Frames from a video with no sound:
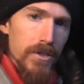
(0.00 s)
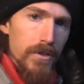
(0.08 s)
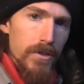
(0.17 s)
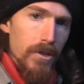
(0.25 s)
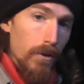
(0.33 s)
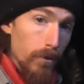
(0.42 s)

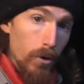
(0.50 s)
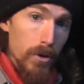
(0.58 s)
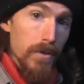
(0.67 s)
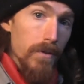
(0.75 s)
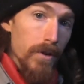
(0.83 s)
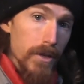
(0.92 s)
is, of
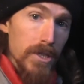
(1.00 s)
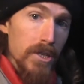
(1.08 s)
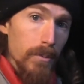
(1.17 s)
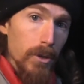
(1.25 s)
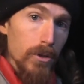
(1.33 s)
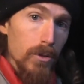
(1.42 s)
course, very
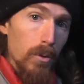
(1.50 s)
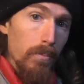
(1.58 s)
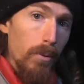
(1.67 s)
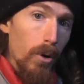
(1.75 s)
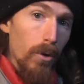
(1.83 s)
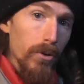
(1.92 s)
similar to a
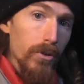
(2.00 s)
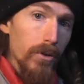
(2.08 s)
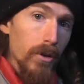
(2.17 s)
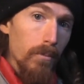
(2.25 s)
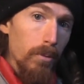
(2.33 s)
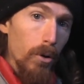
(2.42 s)
bolt.
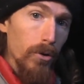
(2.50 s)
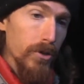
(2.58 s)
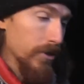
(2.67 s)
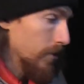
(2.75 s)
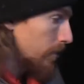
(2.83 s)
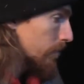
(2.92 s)
A bolt
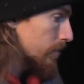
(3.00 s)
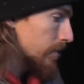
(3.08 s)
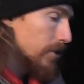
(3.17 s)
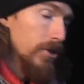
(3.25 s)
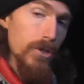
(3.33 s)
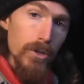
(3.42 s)
is going to
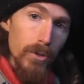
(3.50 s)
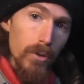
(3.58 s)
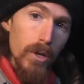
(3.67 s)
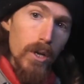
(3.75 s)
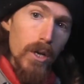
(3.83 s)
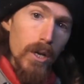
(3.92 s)
resist you
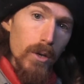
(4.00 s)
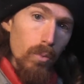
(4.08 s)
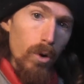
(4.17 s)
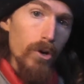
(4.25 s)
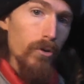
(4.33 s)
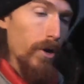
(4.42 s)
in
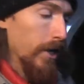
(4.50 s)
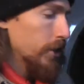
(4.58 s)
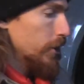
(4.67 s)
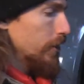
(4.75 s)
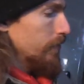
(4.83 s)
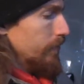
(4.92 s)
one
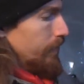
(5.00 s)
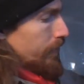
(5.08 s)
direction,